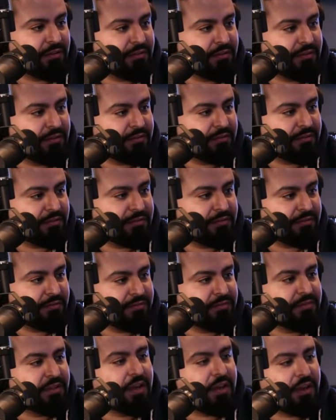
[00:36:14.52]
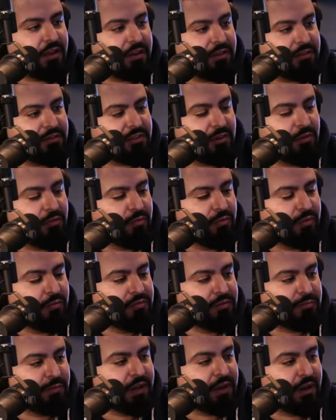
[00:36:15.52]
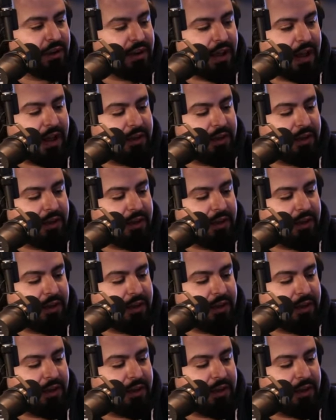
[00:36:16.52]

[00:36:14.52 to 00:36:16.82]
Right. Yeah. So well, no.